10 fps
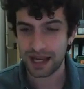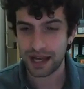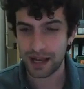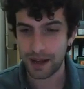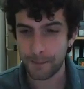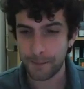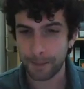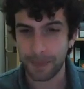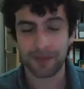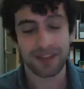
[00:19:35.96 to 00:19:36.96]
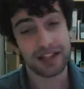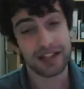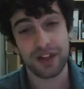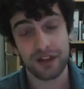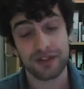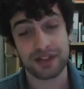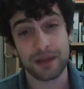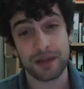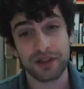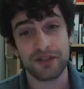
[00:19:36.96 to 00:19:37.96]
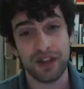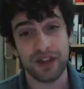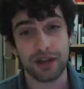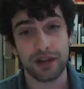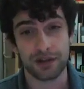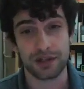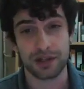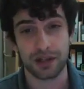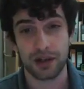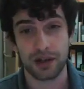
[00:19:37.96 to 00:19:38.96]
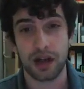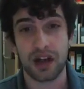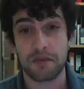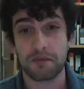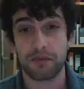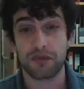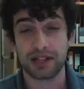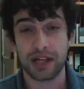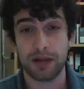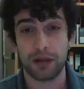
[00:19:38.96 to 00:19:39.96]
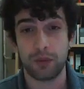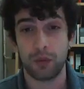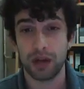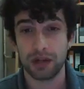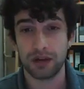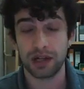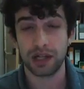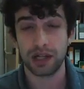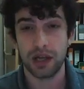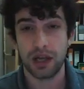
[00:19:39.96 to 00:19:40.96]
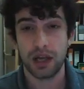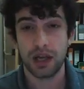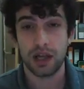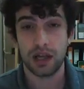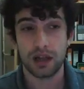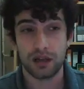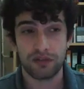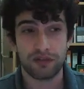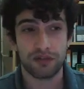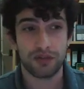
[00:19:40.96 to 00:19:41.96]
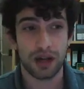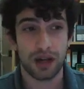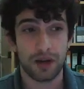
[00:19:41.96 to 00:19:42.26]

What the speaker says: But that's something very interesting. For example, I'm wondering if